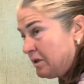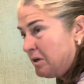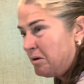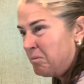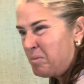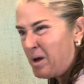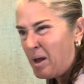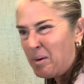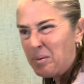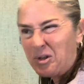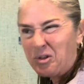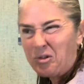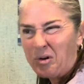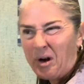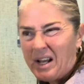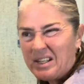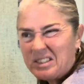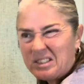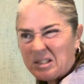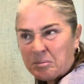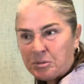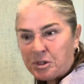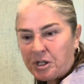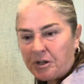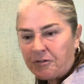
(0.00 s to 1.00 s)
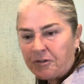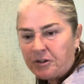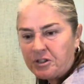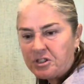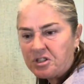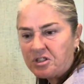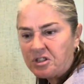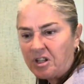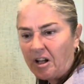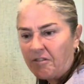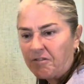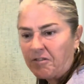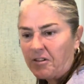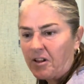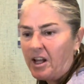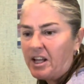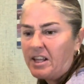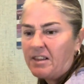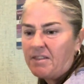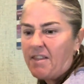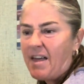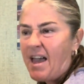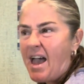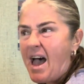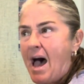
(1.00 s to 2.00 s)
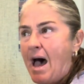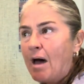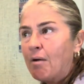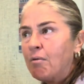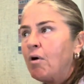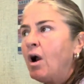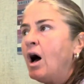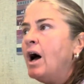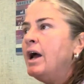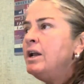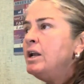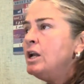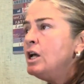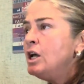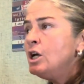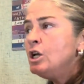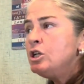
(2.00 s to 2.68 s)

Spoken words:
maybe try some different stuff like that, right?